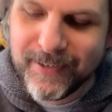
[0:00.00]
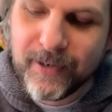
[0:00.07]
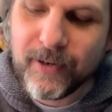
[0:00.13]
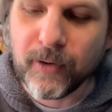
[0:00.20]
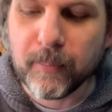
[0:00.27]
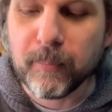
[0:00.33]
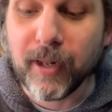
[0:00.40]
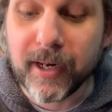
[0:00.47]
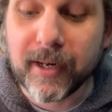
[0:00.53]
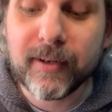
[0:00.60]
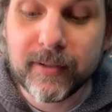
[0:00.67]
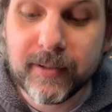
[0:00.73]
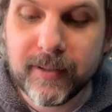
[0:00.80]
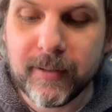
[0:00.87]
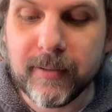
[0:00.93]
or a black
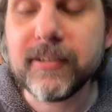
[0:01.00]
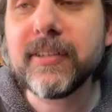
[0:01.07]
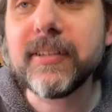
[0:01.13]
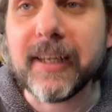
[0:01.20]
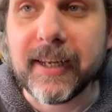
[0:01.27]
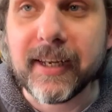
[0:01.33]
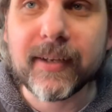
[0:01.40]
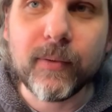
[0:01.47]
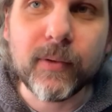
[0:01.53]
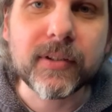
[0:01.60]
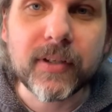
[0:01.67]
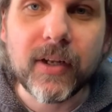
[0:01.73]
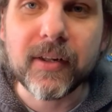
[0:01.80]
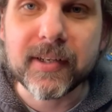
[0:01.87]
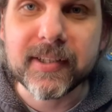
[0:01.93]
snake, we'll
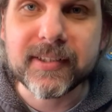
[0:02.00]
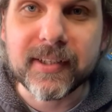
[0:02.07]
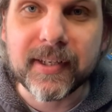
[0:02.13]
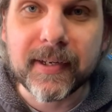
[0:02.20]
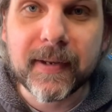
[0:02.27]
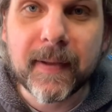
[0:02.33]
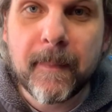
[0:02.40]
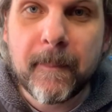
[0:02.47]
call it a snake.